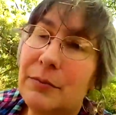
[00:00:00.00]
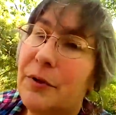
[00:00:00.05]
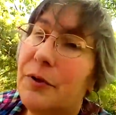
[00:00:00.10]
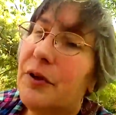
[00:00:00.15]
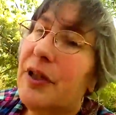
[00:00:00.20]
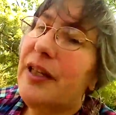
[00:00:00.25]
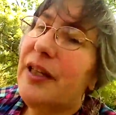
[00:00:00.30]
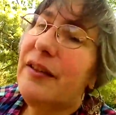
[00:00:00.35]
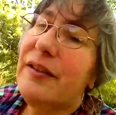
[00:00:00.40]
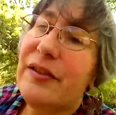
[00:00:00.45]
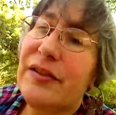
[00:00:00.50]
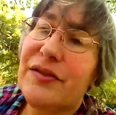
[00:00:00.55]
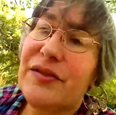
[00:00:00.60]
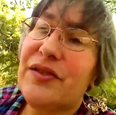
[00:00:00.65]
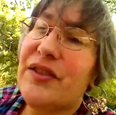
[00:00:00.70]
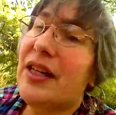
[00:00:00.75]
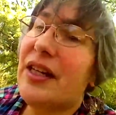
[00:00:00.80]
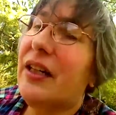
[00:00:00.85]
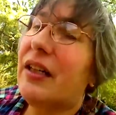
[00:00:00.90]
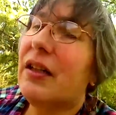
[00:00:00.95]
please
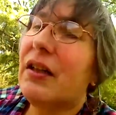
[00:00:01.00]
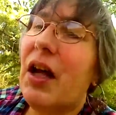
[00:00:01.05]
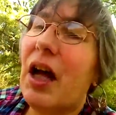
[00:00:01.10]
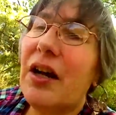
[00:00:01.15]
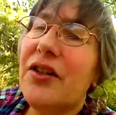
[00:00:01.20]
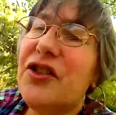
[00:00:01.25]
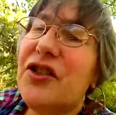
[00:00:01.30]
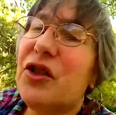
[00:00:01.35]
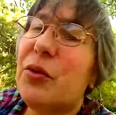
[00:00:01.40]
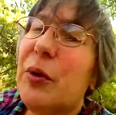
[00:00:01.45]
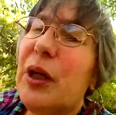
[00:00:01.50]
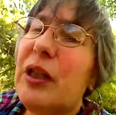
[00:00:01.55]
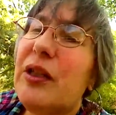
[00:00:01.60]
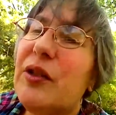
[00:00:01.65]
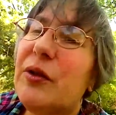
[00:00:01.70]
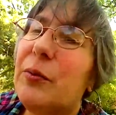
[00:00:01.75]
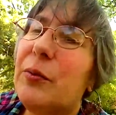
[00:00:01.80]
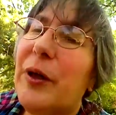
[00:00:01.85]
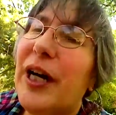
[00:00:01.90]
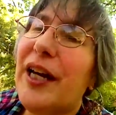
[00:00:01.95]
send it along to me
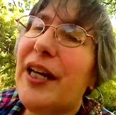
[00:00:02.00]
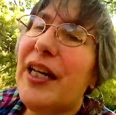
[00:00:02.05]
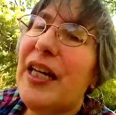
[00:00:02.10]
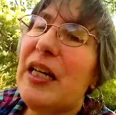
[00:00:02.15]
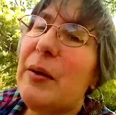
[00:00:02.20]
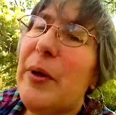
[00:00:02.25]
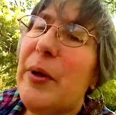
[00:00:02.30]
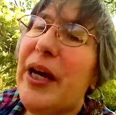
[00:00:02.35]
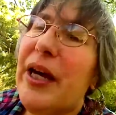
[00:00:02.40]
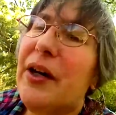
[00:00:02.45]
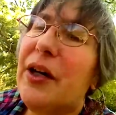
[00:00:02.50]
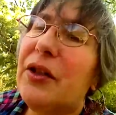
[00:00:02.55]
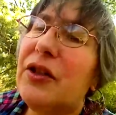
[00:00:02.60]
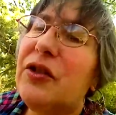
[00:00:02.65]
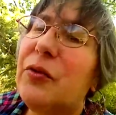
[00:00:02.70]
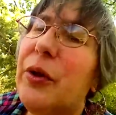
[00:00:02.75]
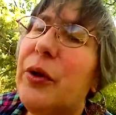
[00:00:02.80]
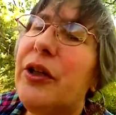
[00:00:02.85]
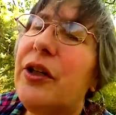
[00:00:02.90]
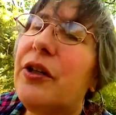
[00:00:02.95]
to my email,
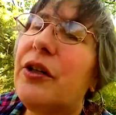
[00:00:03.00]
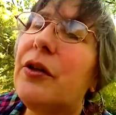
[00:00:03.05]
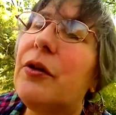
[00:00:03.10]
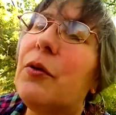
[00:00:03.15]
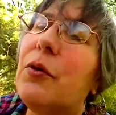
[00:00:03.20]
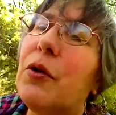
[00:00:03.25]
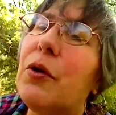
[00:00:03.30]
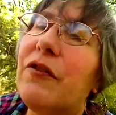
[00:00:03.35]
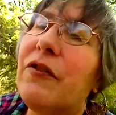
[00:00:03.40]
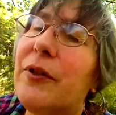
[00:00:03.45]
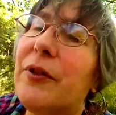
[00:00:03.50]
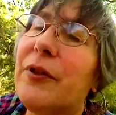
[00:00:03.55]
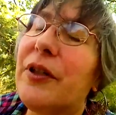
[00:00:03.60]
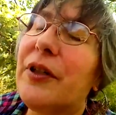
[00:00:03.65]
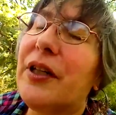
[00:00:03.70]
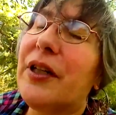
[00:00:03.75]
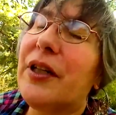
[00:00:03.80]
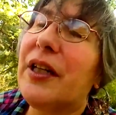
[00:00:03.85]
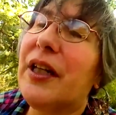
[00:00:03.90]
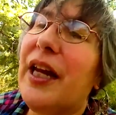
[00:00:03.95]
Twitter, or
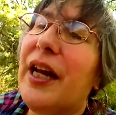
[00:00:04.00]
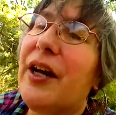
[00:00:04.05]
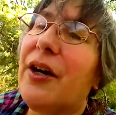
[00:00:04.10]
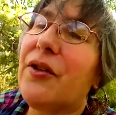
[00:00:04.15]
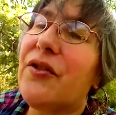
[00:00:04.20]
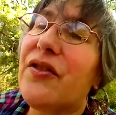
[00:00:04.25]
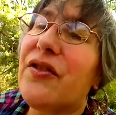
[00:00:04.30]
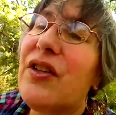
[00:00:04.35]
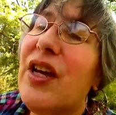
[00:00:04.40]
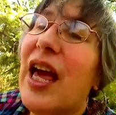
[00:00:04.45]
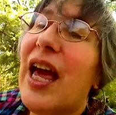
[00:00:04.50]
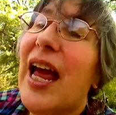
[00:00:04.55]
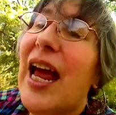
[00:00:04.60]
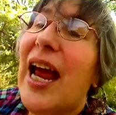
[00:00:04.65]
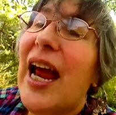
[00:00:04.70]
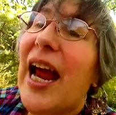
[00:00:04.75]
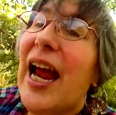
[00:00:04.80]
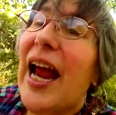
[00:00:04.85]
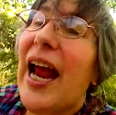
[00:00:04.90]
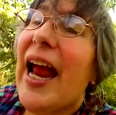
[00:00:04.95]
Facebook accounts,
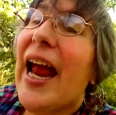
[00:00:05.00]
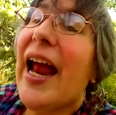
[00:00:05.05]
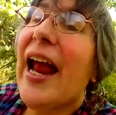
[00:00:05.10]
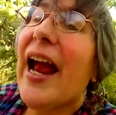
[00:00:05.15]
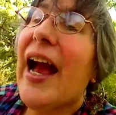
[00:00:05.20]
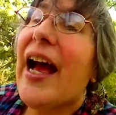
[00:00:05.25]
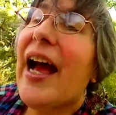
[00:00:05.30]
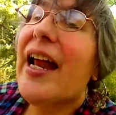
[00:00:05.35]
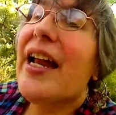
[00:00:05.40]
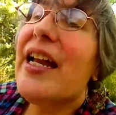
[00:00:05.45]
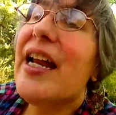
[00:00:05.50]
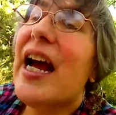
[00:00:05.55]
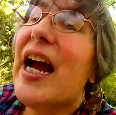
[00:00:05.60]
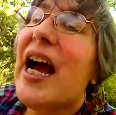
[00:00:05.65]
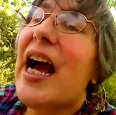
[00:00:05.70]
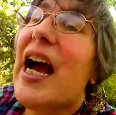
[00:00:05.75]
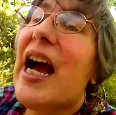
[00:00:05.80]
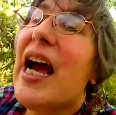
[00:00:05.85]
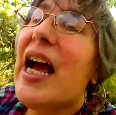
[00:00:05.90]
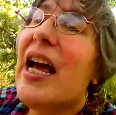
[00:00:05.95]
and
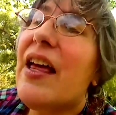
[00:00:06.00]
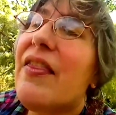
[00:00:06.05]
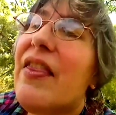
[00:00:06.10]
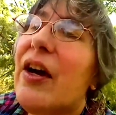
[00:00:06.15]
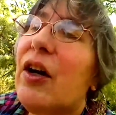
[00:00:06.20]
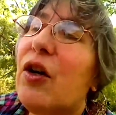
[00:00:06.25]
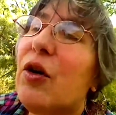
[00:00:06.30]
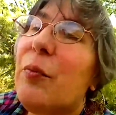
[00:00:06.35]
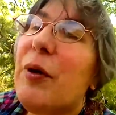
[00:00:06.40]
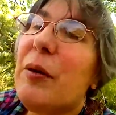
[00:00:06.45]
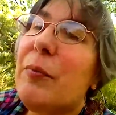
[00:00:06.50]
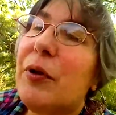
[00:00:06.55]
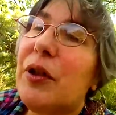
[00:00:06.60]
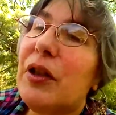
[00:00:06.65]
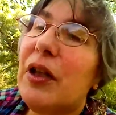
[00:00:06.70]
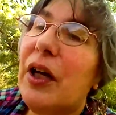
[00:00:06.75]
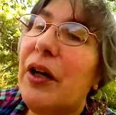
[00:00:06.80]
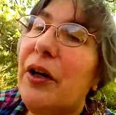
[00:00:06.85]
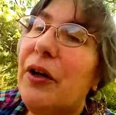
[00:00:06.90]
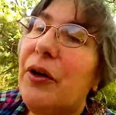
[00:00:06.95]
they'll be
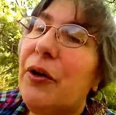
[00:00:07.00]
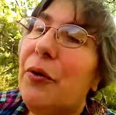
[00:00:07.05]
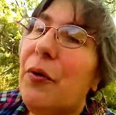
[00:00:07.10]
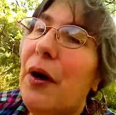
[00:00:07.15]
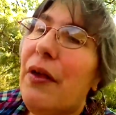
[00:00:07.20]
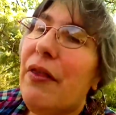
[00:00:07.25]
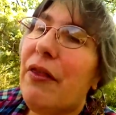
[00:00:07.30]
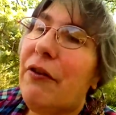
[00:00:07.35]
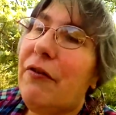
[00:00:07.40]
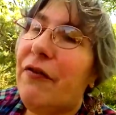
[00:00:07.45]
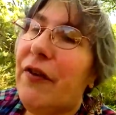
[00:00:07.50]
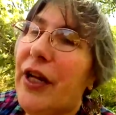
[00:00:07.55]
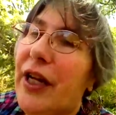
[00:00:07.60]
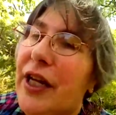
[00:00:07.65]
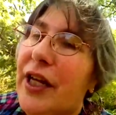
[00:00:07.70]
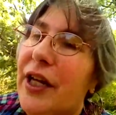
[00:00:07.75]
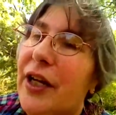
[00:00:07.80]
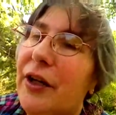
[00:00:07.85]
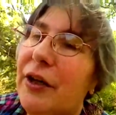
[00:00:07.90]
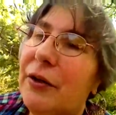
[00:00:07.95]
below the
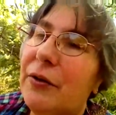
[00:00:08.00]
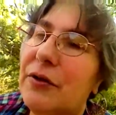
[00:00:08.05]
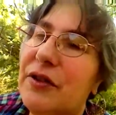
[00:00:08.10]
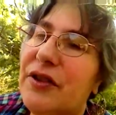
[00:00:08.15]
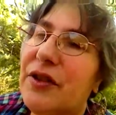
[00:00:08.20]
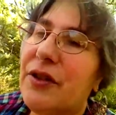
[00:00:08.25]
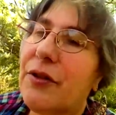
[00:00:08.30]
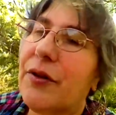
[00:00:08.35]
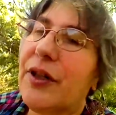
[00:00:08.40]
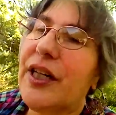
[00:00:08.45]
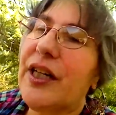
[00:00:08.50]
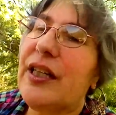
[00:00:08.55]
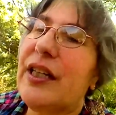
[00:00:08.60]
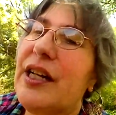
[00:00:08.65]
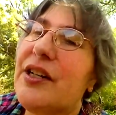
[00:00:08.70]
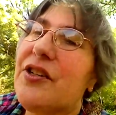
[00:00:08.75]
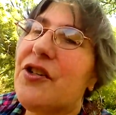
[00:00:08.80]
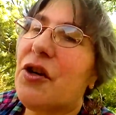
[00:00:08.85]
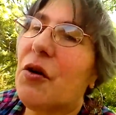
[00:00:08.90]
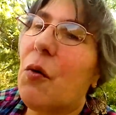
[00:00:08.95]
video screen
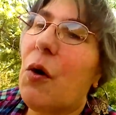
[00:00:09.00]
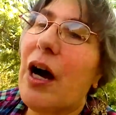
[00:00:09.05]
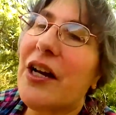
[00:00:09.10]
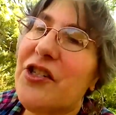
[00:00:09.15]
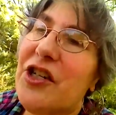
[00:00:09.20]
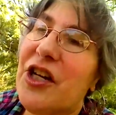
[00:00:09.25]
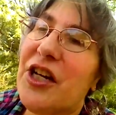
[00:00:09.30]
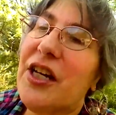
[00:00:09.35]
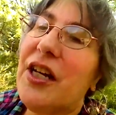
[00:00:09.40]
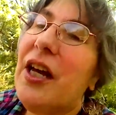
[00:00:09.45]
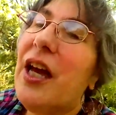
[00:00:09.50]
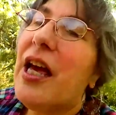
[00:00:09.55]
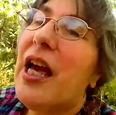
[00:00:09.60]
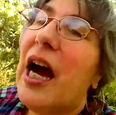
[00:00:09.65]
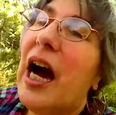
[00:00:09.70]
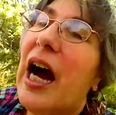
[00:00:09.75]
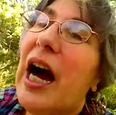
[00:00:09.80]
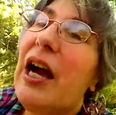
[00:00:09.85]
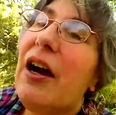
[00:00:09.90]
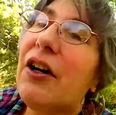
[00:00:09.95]
that you're watching.
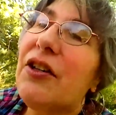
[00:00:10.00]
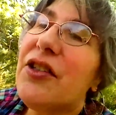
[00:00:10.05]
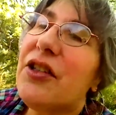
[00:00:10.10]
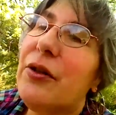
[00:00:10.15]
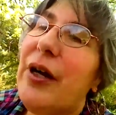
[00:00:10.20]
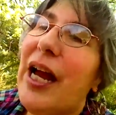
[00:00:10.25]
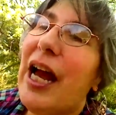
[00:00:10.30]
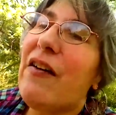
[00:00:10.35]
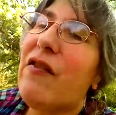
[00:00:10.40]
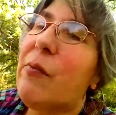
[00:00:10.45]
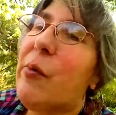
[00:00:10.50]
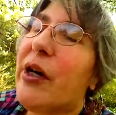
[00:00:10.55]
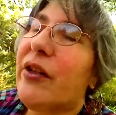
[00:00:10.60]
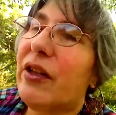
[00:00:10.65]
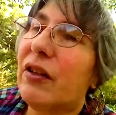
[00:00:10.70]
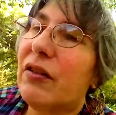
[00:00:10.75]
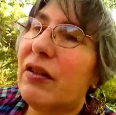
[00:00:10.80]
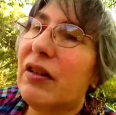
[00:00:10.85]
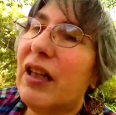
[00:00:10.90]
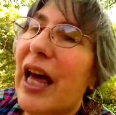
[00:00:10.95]
I also have them on
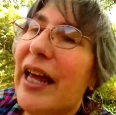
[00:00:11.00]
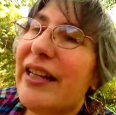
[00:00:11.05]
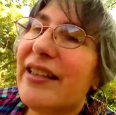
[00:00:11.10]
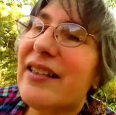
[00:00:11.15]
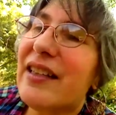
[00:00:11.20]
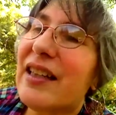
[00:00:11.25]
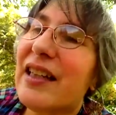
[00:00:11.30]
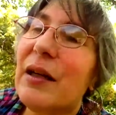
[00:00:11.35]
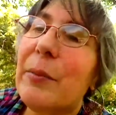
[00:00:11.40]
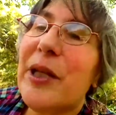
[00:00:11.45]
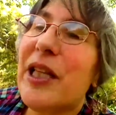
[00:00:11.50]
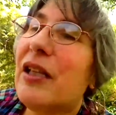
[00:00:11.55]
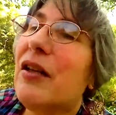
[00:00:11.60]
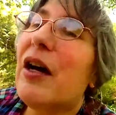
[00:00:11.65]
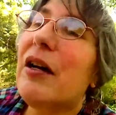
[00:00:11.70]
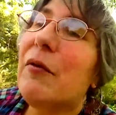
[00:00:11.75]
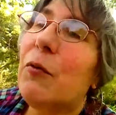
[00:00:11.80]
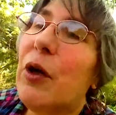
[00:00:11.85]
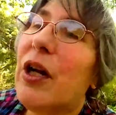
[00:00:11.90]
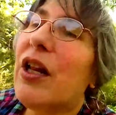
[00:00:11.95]
it's going to be
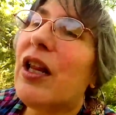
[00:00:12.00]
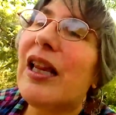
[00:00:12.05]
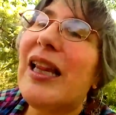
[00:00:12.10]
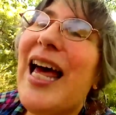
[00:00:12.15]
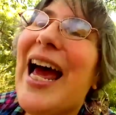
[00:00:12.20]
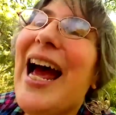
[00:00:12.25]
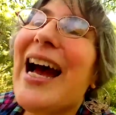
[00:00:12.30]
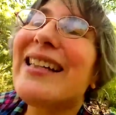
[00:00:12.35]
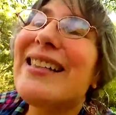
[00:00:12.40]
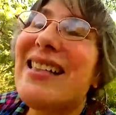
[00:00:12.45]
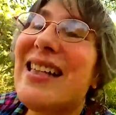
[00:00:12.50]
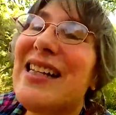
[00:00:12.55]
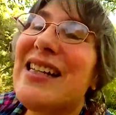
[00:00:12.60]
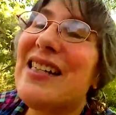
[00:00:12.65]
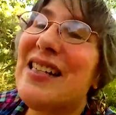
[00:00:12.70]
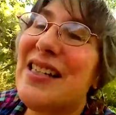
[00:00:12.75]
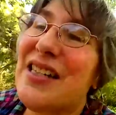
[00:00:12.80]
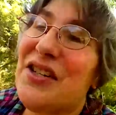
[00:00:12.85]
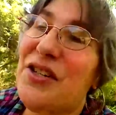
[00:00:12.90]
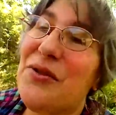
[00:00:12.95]
one of the last
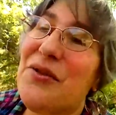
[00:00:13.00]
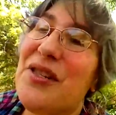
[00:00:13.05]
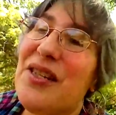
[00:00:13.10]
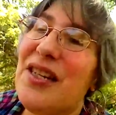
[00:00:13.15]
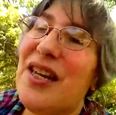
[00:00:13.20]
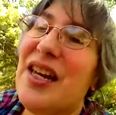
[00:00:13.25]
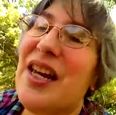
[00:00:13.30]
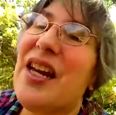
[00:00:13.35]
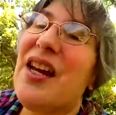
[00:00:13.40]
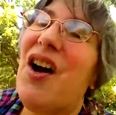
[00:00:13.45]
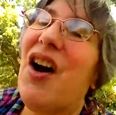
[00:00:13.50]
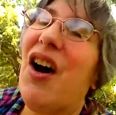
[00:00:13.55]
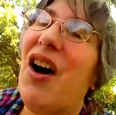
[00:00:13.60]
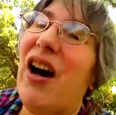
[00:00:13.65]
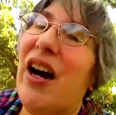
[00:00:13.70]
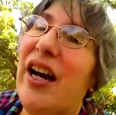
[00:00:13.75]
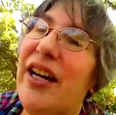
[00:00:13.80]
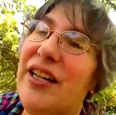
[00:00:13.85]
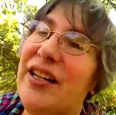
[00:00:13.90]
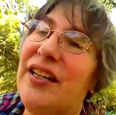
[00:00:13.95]
things that you see
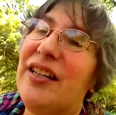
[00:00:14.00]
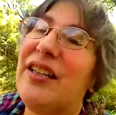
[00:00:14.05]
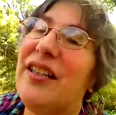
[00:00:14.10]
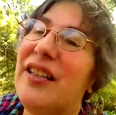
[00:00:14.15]
on